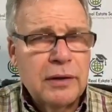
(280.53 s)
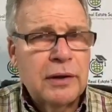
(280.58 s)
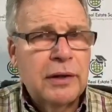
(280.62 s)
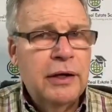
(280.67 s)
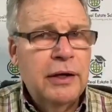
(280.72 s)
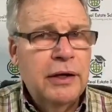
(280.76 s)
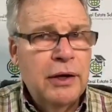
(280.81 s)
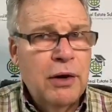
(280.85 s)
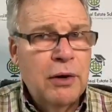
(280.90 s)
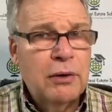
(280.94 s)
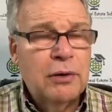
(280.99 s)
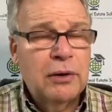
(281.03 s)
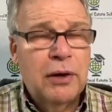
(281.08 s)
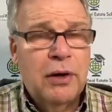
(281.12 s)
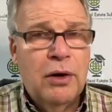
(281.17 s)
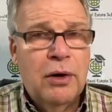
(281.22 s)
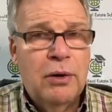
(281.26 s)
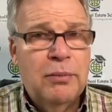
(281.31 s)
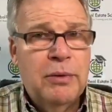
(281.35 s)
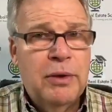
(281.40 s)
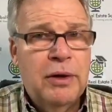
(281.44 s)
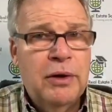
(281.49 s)
in
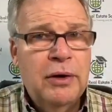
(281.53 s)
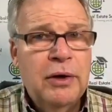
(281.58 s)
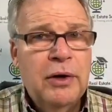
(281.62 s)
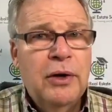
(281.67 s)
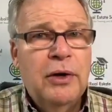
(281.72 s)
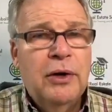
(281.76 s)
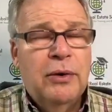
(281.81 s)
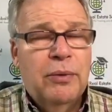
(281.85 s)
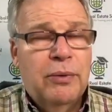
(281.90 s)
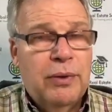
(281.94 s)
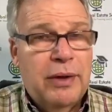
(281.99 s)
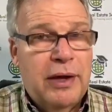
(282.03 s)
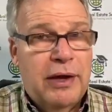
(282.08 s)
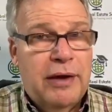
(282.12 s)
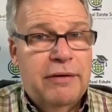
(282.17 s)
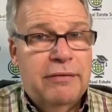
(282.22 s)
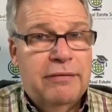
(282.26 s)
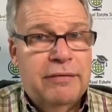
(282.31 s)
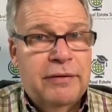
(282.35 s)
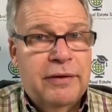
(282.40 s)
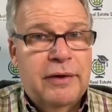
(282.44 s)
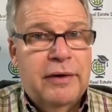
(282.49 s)
Oklahoma, we
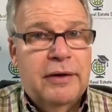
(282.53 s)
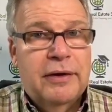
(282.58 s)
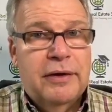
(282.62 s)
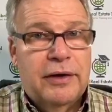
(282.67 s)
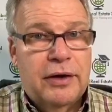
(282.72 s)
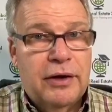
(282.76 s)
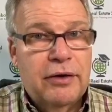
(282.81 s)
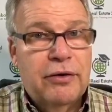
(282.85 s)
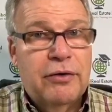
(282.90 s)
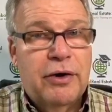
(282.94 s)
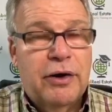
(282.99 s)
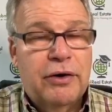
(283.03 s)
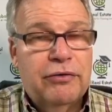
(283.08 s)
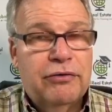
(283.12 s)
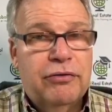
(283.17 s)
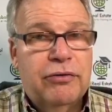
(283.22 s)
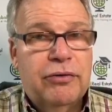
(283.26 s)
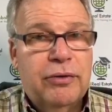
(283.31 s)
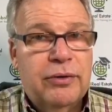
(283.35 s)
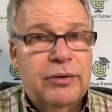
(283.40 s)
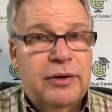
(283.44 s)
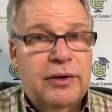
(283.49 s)
have
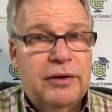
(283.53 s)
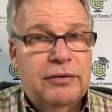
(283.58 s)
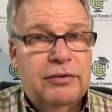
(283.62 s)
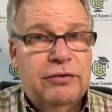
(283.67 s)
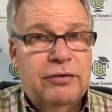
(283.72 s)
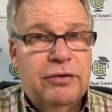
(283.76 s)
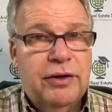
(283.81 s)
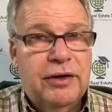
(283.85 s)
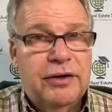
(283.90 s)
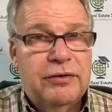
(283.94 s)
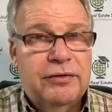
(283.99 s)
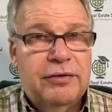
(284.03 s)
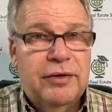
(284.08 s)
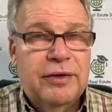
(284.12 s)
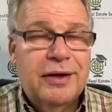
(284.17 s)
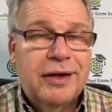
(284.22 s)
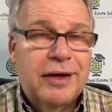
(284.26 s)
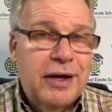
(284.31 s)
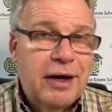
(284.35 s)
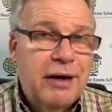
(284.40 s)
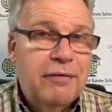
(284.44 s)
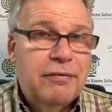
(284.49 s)
congressional districts, and
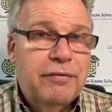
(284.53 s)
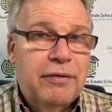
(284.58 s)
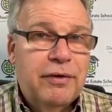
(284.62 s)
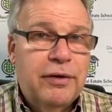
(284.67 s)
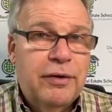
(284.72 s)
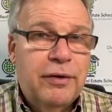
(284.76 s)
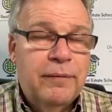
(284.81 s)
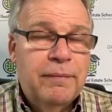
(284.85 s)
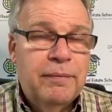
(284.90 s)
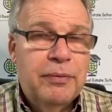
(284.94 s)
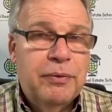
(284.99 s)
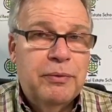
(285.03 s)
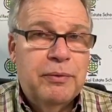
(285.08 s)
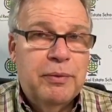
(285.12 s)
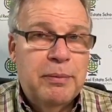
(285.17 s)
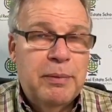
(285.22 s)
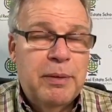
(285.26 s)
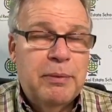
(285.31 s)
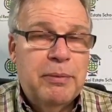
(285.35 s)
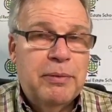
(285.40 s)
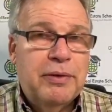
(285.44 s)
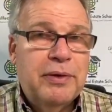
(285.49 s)
the governor,
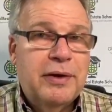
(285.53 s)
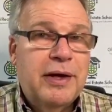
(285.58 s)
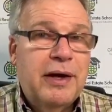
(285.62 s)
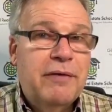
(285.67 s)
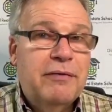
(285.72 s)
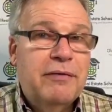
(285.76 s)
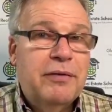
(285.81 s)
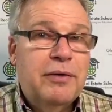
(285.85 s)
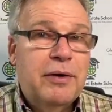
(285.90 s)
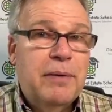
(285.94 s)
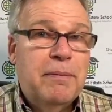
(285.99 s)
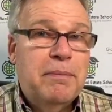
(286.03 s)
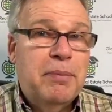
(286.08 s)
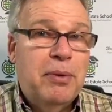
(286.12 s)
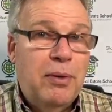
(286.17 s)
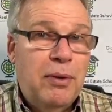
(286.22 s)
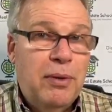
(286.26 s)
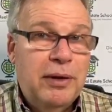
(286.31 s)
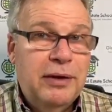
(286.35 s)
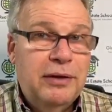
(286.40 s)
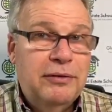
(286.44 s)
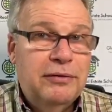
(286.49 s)
remember the governor
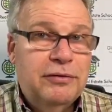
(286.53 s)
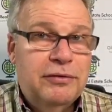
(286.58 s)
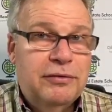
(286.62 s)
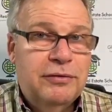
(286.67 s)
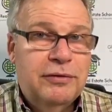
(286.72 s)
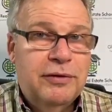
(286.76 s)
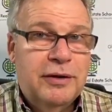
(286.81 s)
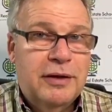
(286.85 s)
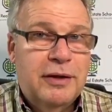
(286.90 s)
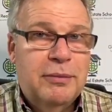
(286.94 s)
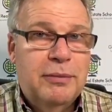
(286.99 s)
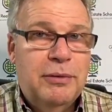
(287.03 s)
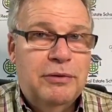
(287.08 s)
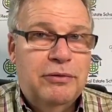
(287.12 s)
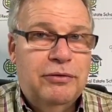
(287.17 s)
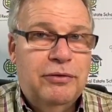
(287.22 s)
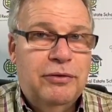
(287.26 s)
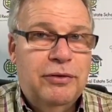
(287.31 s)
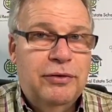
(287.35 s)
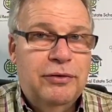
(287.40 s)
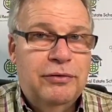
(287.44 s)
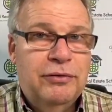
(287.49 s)
appoints the
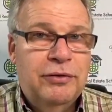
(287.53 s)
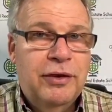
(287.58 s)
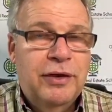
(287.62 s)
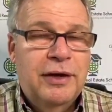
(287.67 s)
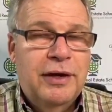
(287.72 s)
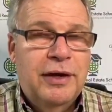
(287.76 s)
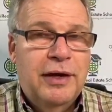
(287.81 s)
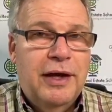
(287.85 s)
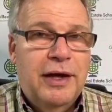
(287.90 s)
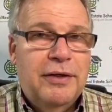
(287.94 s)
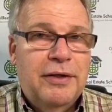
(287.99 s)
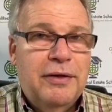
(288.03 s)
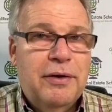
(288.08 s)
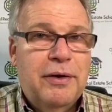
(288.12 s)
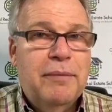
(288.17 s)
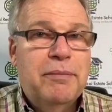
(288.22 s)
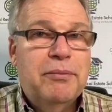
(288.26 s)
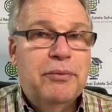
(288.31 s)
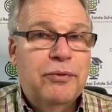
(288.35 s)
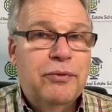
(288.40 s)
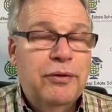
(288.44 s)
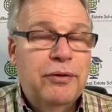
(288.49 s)
commissioners, and they're
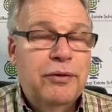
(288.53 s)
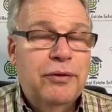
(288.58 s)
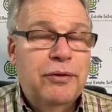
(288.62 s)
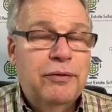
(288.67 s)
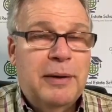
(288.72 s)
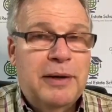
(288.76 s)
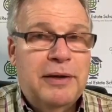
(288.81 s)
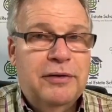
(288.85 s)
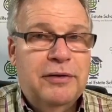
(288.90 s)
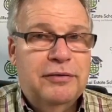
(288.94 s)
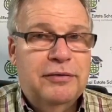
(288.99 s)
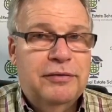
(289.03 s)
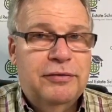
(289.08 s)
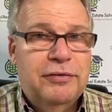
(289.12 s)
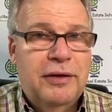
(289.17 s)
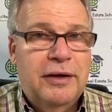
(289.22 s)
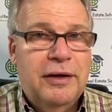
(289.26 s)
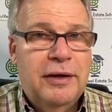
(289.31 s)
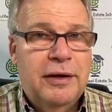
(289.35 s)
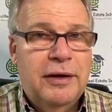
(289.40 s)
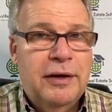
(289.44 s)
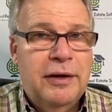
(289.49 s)
approved by the
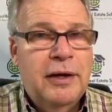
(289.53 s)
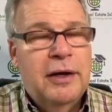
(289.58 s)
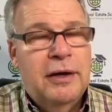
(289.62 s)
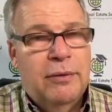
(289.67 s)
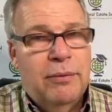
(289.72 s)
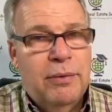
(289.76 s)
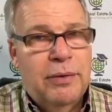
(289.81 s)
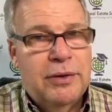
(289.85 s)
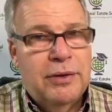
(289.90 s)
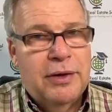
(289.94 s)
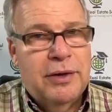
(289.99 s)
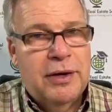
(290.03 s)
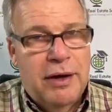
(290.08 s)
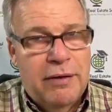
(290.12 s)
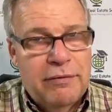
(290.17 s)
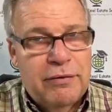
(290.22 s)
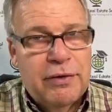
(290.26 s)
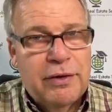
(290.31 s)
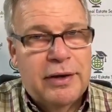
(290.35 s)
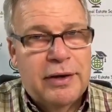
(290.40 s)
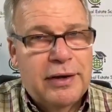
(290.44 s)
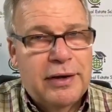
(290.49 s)
Senate. Well, the
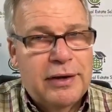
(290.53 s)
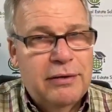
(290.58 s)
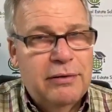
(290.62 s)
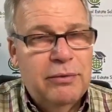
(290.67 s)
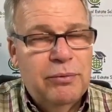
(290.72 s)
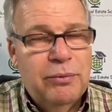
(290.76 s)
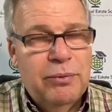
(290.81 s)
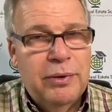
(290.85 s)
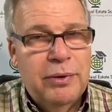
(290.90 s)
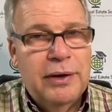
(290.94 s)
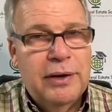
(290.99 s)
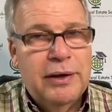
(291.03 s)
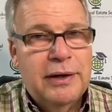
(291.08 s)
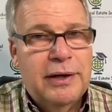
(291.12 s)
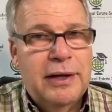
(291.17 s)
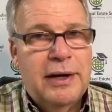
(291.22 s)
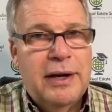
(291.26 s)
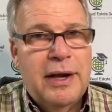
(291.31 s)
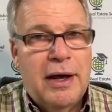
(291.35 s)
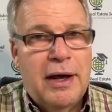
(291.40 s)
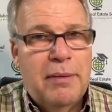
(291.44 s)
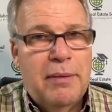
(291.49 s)
governor really
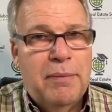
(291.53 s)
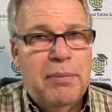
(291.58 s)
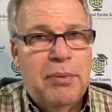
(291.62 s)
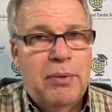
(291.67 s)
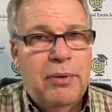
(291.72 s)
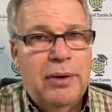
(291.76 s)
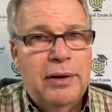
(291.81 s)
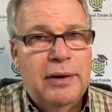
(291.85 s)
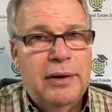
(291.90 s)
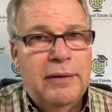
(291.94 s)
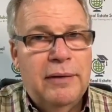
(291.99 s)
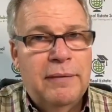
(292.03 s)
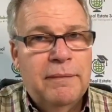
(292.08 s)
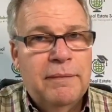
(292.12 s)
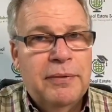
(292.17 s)
cannot appoint